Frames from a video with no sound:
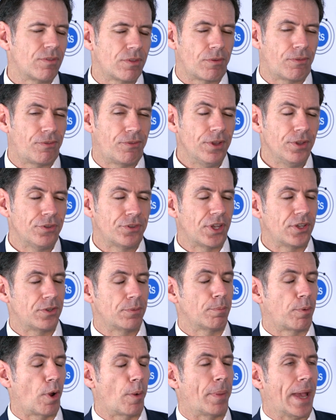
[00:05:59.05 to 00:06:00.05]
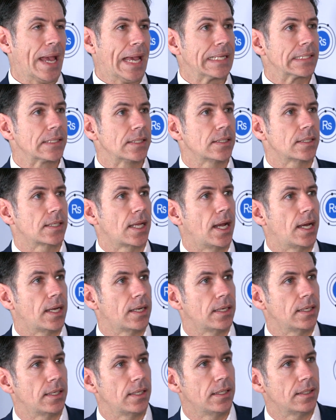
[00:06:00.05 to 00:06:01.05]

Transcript: The field season proper hasn't started